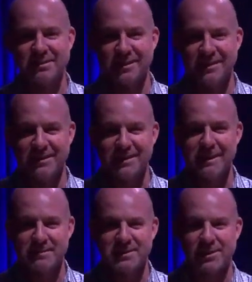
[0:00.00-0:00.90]
We're going to do a
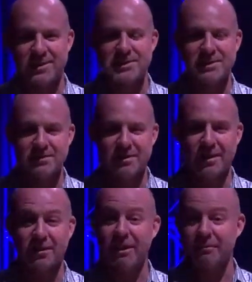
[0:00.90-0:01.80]
demonstration of
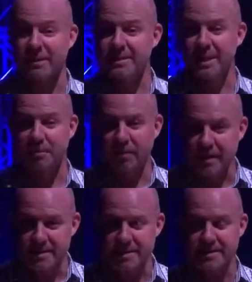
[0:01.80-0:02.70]
holographic
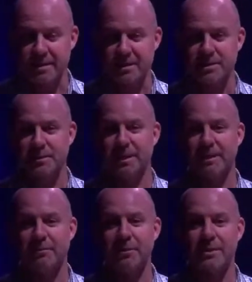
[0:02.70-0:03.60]
telepresence. I'm not sure many
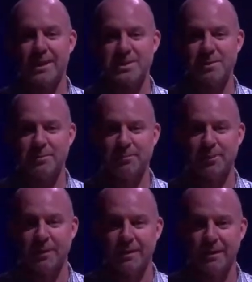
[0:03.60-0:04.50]
have heard that term
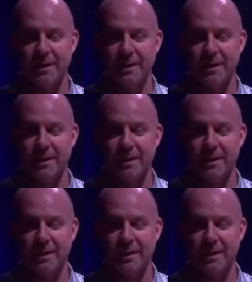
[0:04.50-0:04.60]
before.